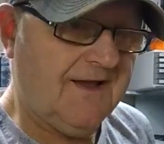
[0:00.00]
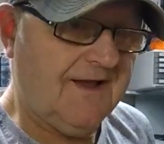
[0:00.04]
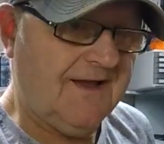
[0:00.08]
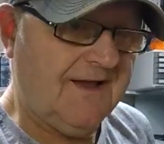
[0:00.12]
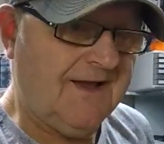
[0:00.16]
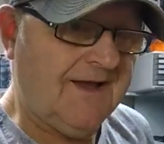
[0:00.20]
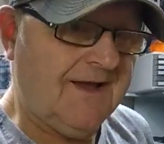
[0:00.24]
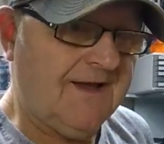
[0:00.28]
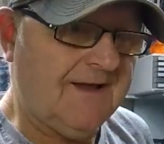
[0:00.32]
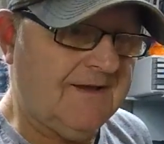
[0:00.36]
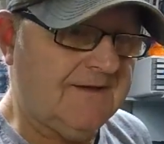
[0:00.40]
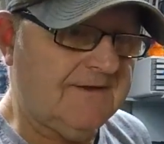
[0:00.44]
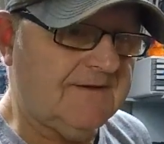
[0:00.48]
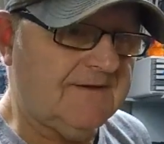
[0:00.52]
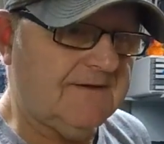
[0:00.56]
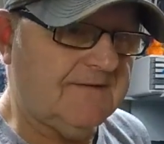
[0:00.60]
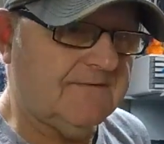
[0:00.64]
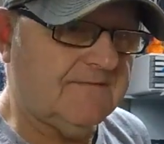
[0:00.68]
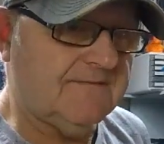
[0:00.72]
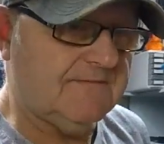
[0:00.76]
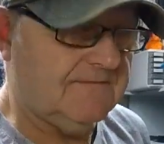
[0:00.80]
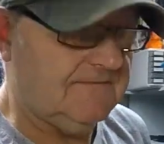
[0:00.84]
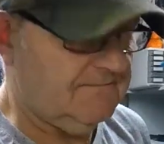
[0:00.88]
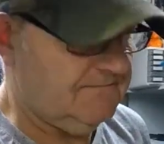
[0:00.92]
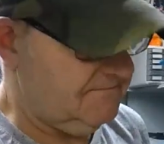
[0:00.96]
I
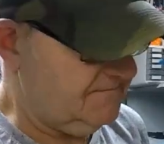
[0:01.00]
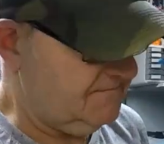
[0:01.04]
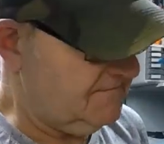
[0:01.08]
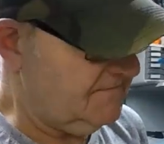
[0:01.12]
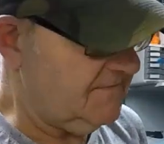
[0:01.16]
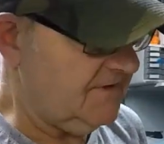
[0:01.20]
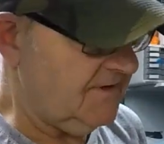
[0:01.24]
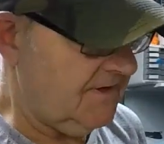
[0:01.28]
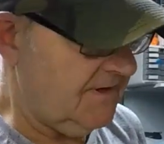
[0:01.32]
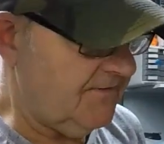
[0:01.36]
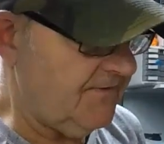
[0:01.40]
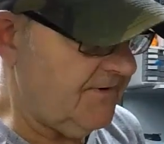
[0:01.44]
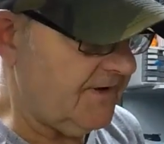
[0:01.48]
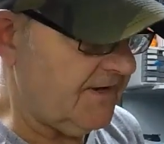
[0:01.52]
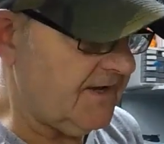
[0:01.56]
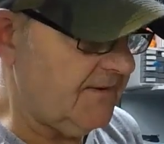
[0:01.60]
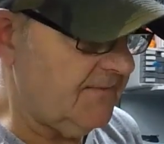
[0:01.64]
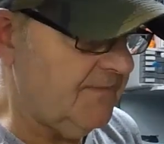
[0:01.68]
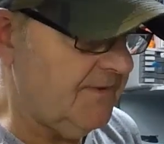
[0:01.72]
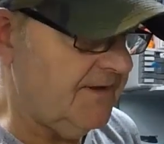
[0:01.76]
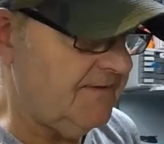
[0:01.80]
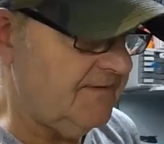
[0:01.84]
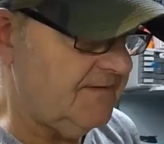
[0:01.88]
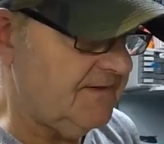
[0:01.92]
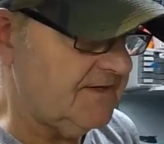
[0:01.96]

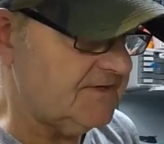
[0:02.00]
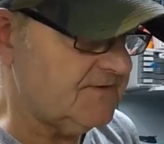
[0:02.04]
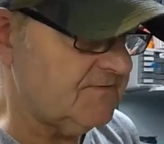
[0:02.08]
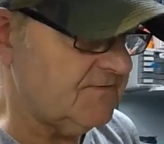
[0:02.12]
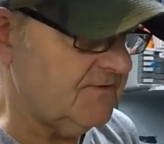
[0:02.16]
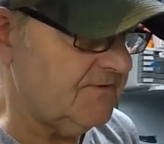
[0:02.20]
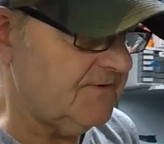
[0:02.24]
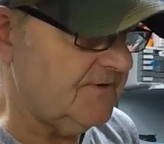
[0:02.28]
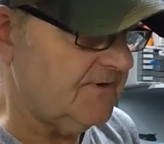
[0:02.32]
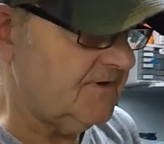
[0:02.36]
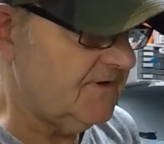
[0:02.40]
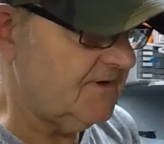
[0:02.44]
recommend this one.